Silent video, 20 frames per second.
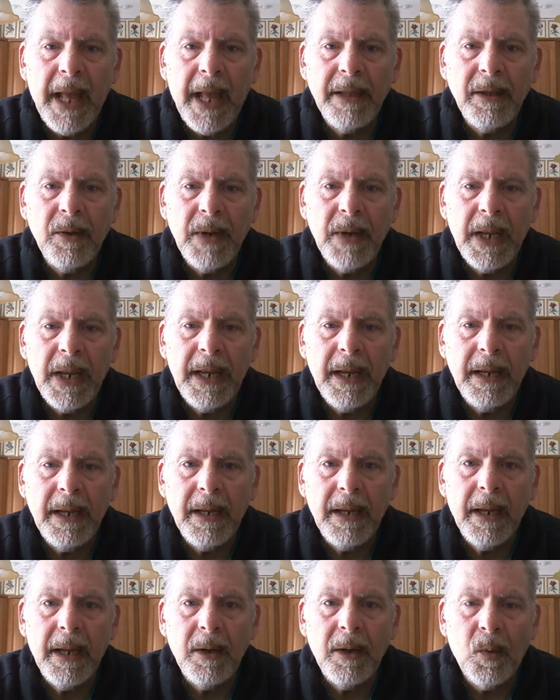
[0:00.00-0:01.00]
that you
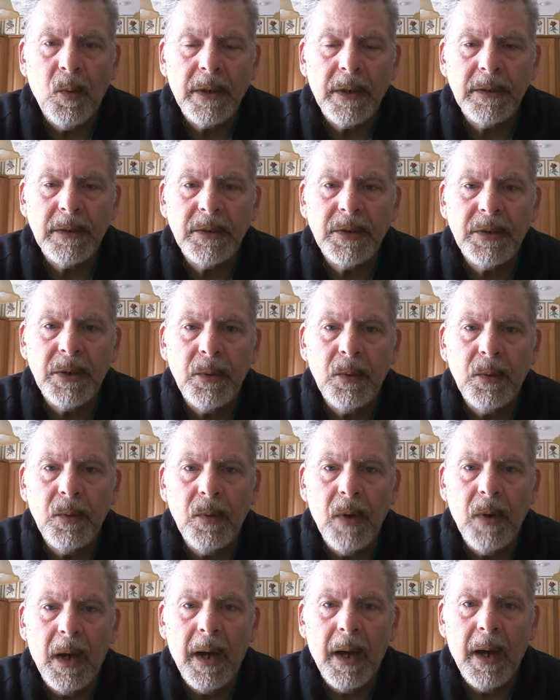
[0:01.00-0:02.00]
need in order
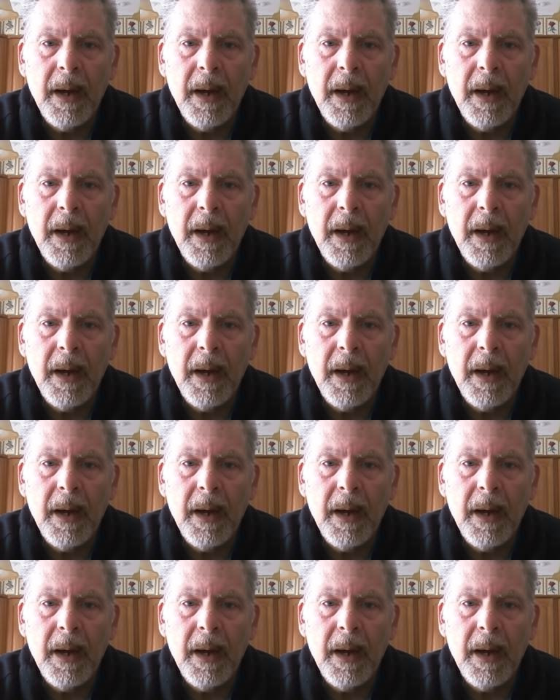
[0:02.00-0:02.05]
to